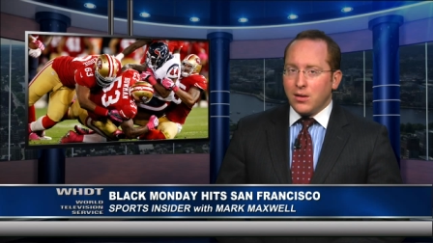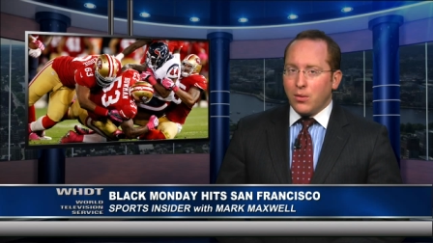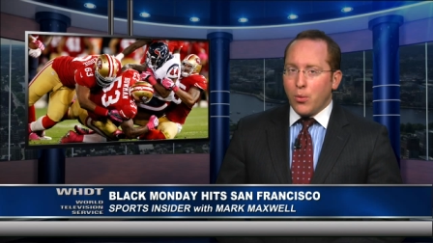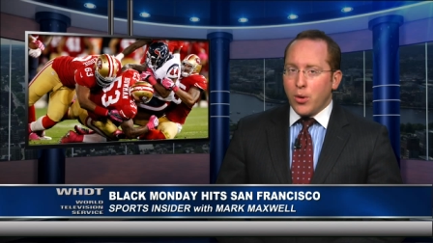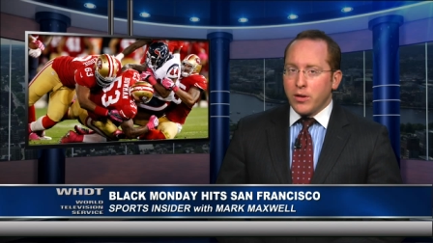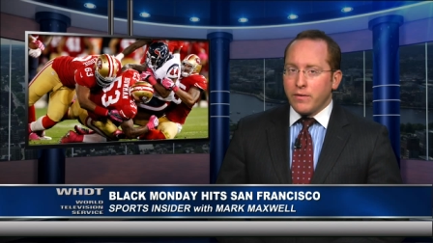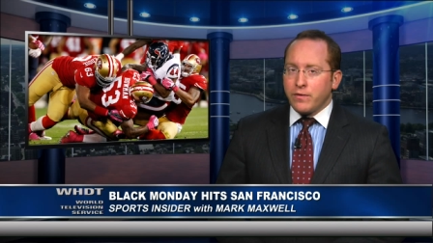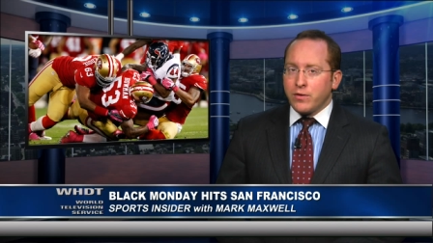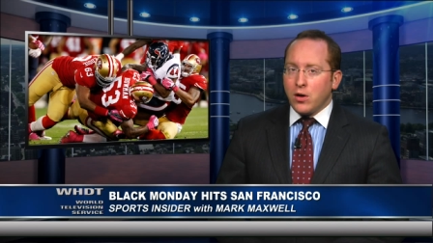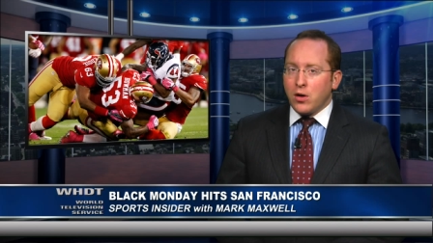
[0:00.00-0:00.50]

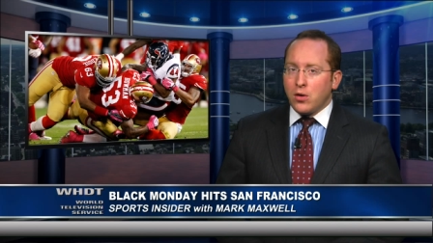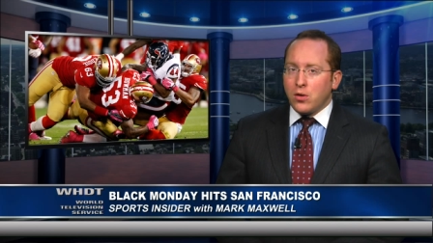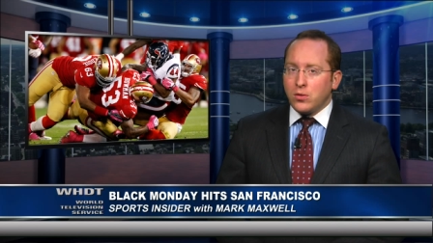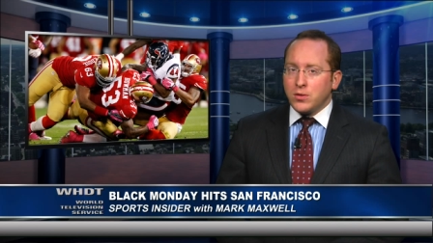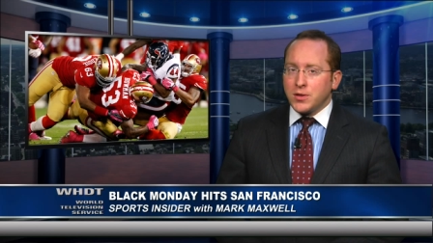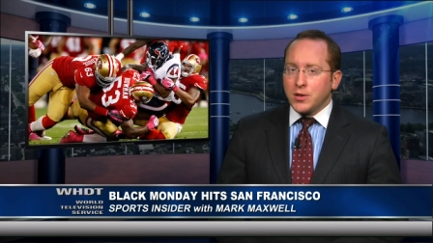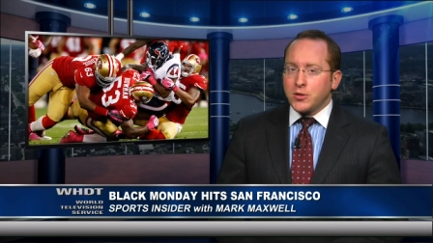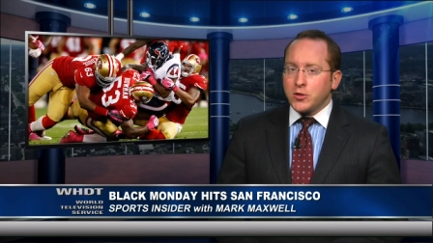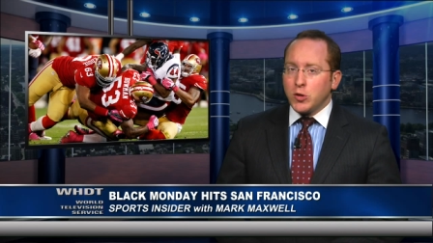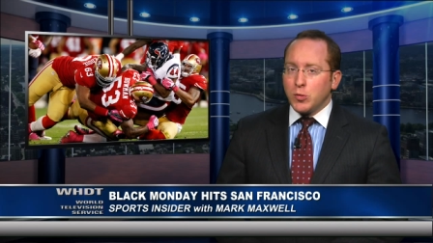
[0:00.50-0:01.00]
one of
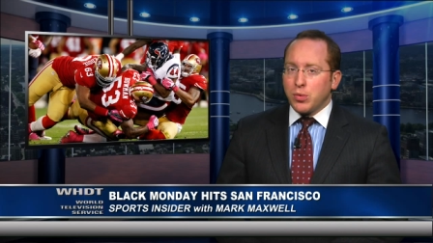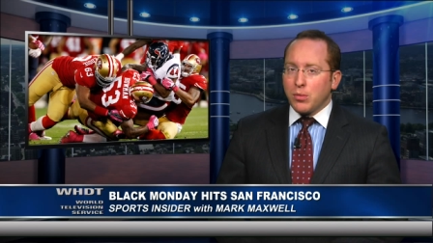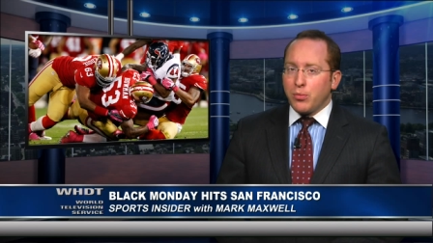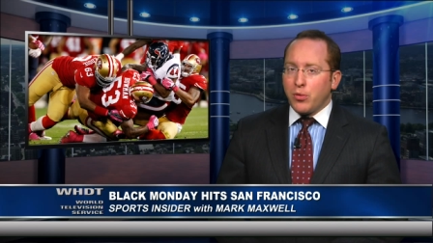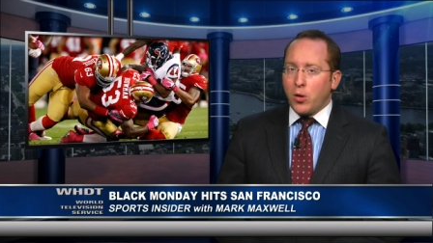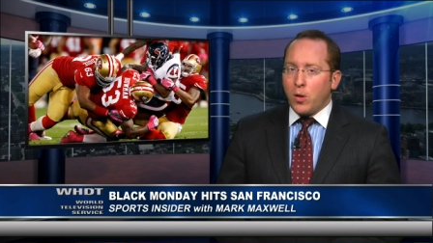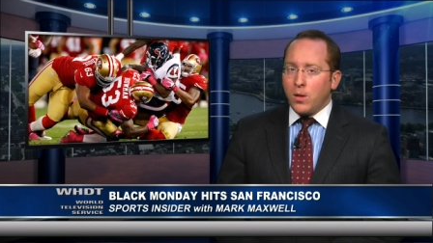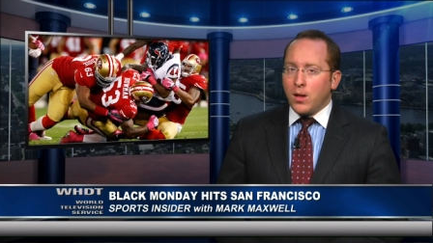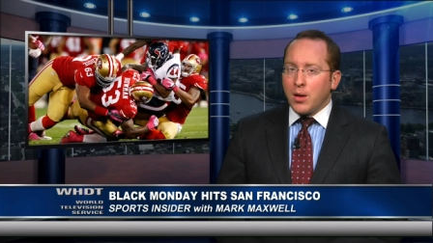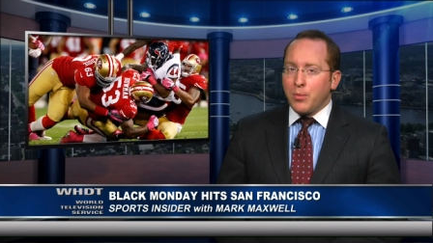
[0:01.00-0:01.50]
those a Super
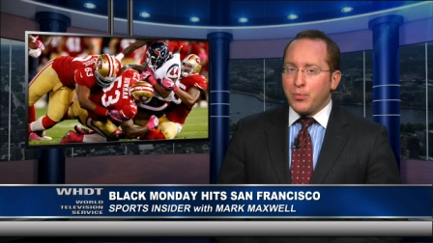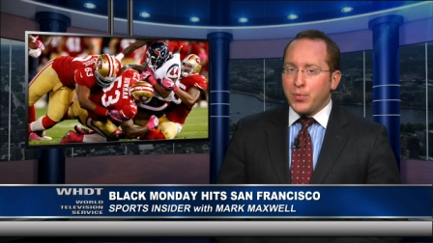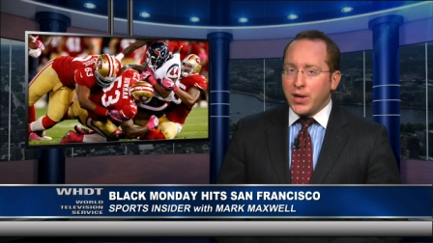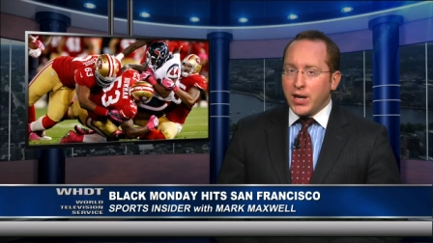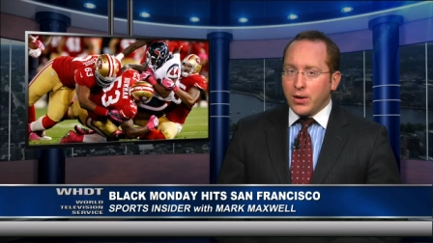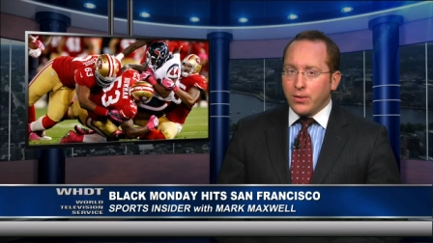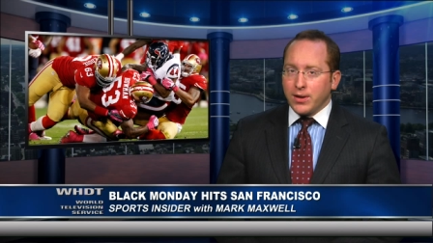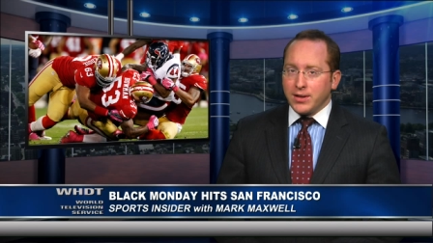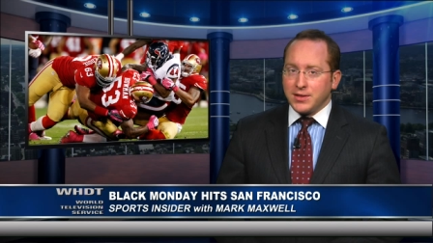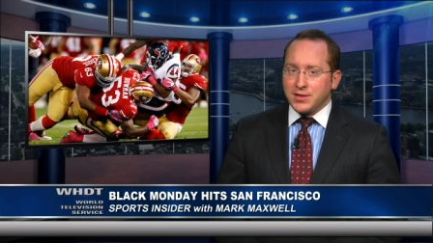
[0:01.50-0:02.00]
Bowl
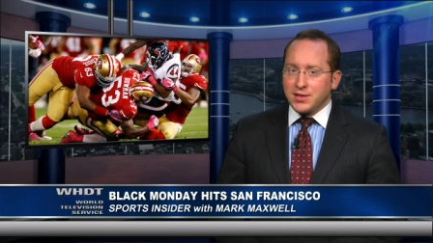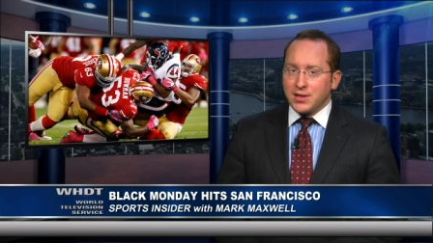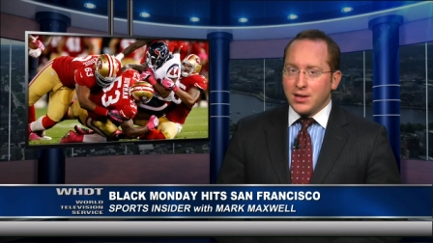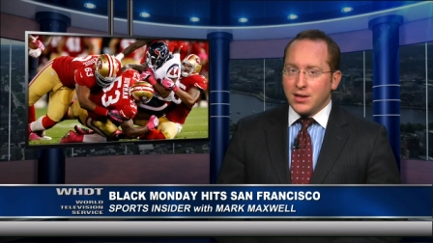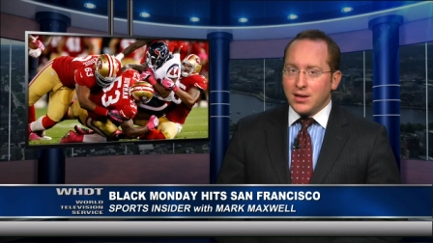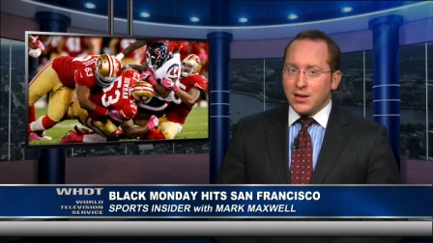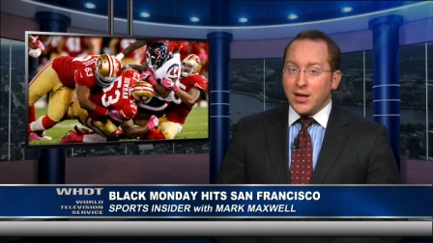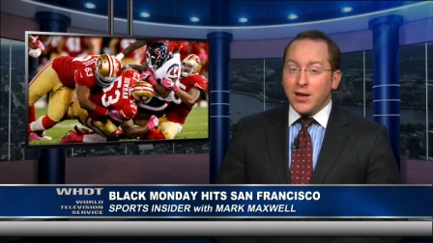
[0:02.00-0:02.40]
appearance.